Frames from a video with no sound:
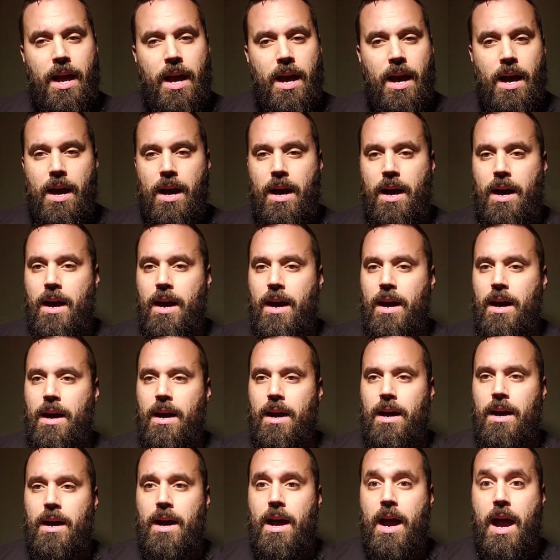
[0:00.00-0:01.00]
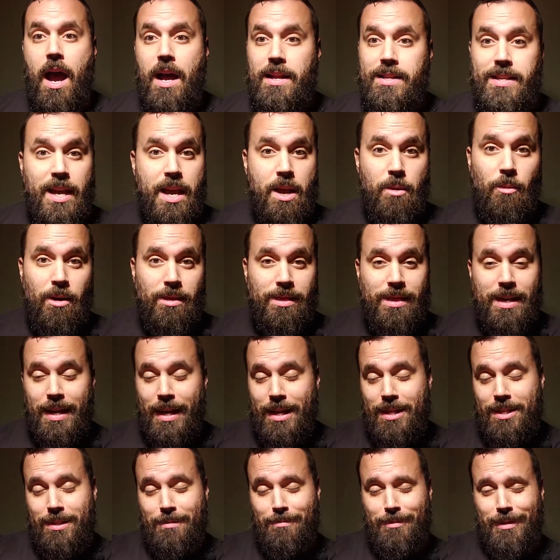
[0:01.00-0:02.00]
I tell you one thing,
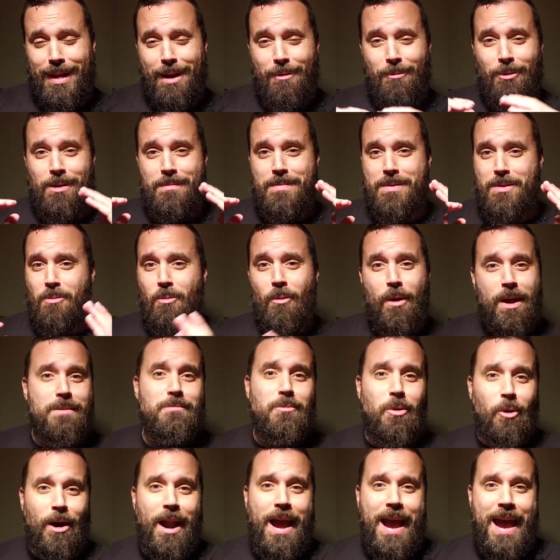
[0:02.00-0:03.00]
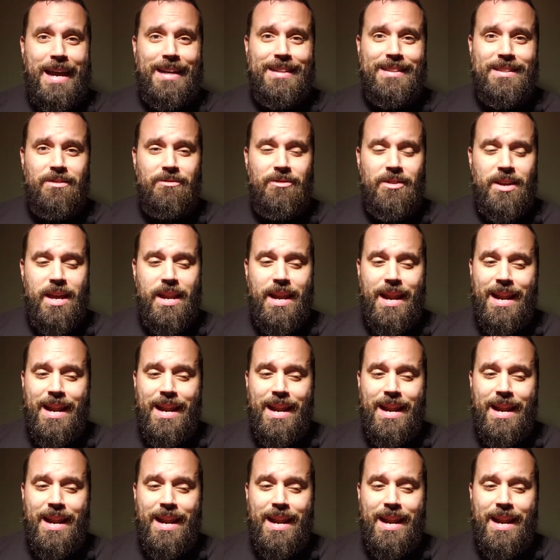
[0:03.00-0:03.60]
it's something I want to be way more active in,